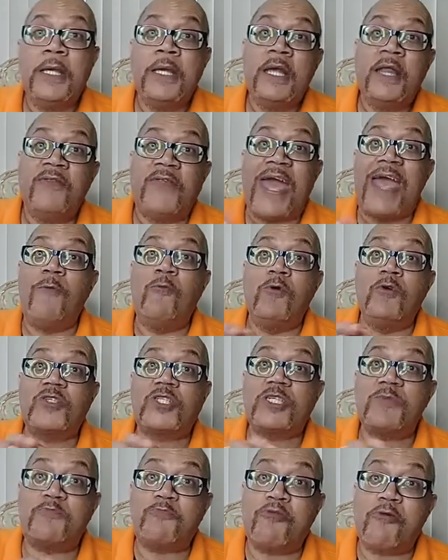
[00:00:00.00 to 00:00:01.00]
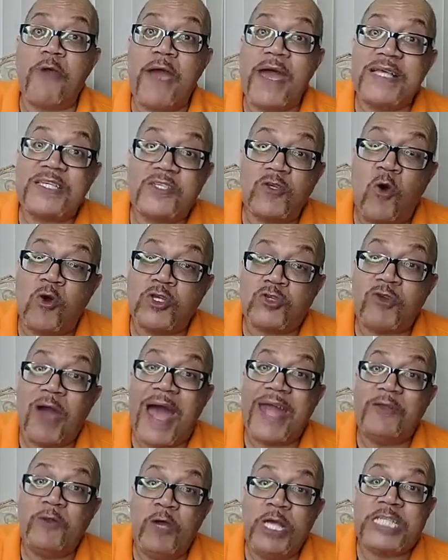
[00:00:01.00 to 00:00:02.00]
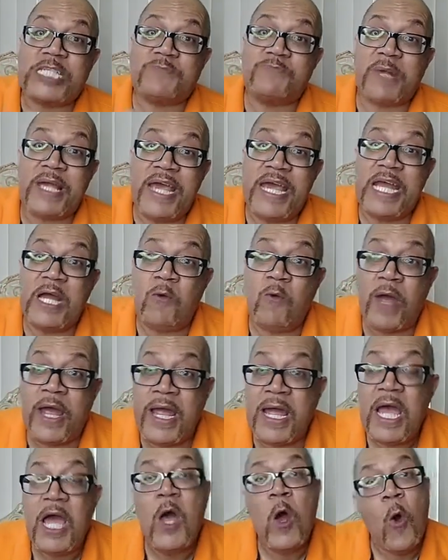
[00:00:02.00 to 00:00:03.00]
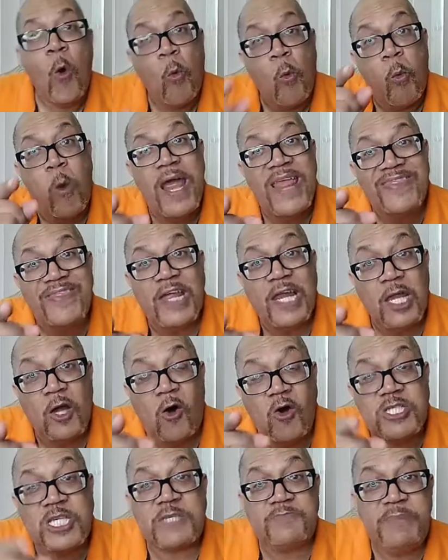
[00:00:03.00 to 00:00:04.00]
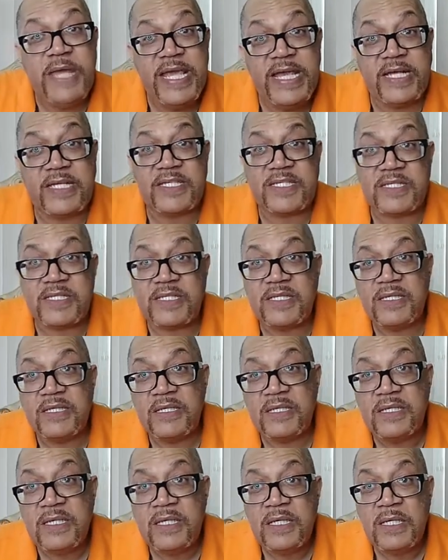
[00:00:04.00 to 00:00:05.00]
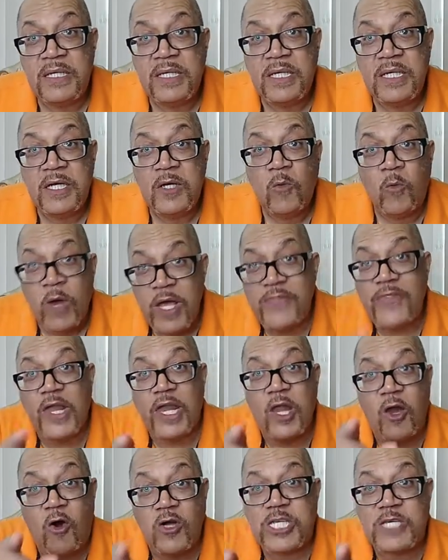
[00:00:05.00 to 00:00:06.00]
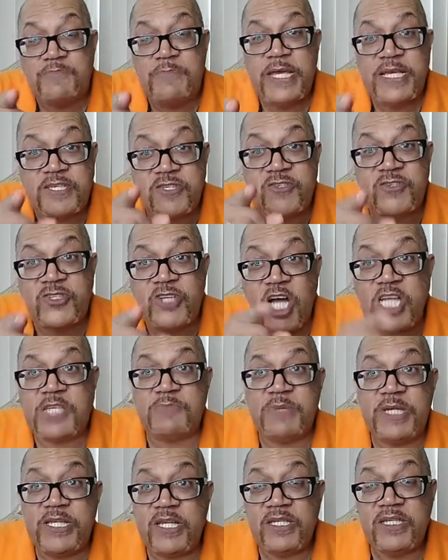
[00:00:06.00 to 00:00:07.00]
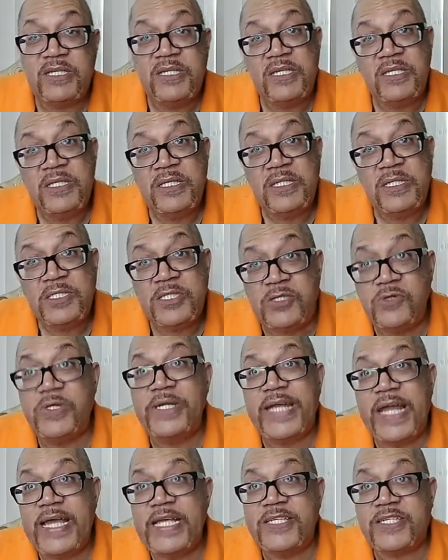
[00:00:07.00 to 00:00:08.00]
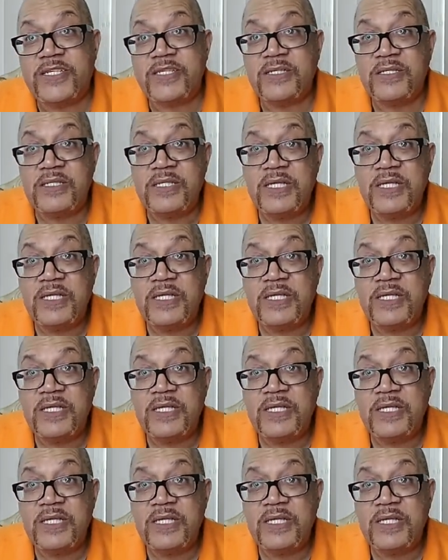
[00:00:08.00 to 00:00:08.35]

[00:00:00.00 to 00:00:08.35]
they will suppress or try to explain away when the Lord speaks. When the Lord speaks judgment to a nation.